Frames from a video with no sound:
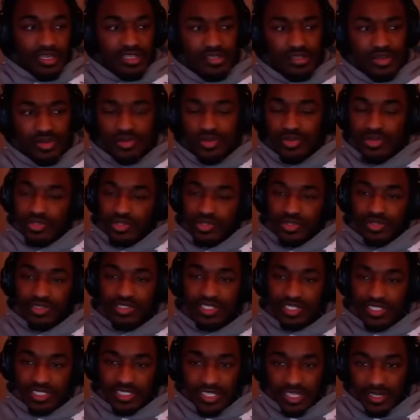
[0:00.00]
you know, you could
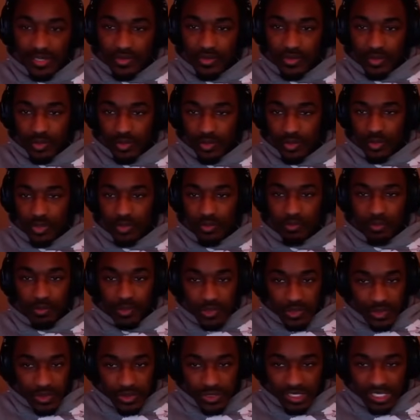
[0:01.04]
use it to check what
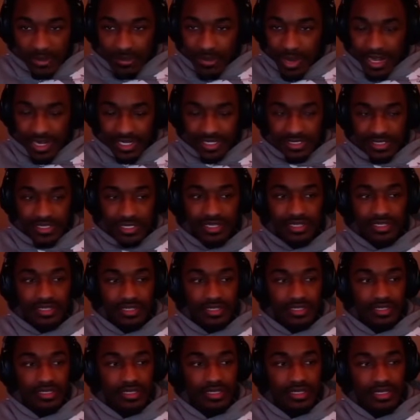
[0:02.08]
mood somebody's
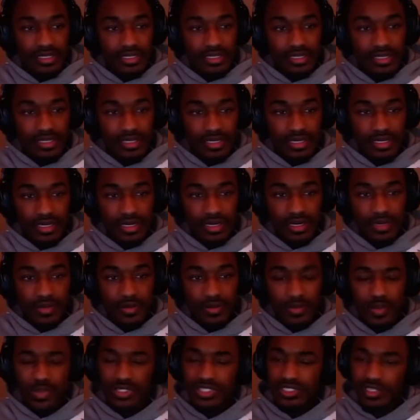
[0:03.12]
in,
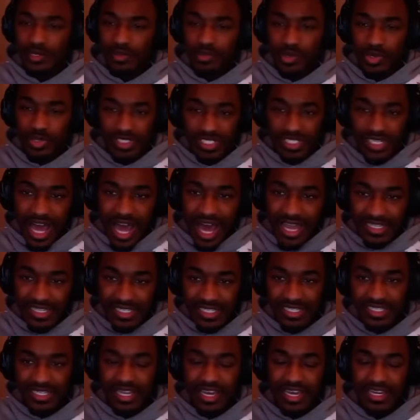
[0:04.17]
what's their
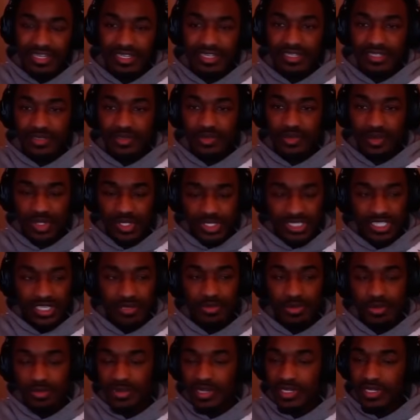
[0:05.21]
personality like, what
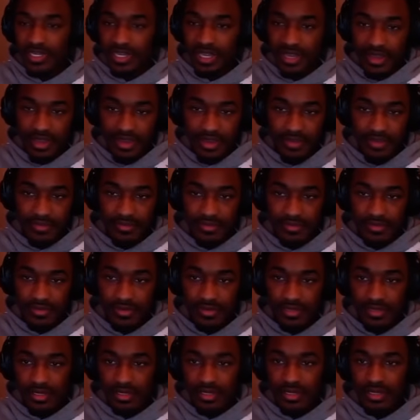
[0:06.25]
temperament they have.
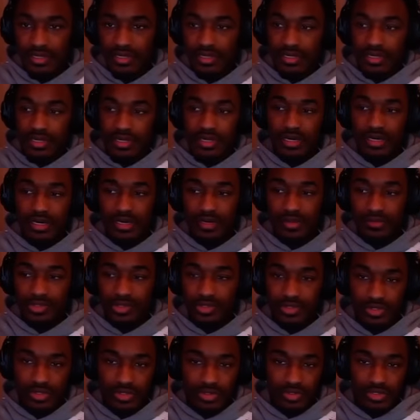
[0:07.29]

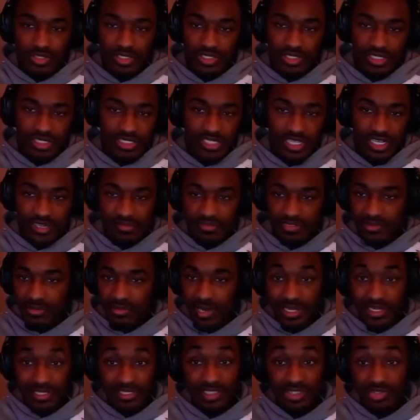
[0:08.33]
You could use it to check if
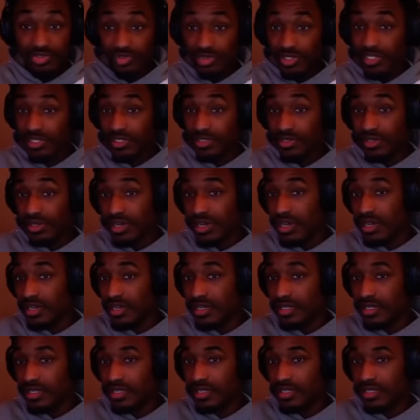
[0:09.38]
somebody's green or
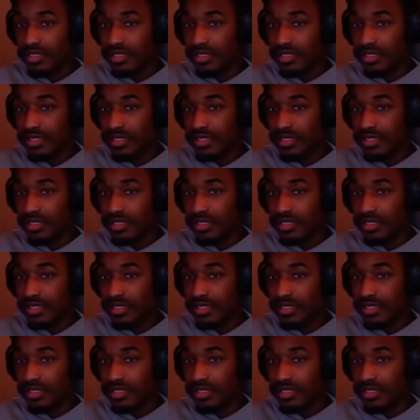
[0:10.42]
not.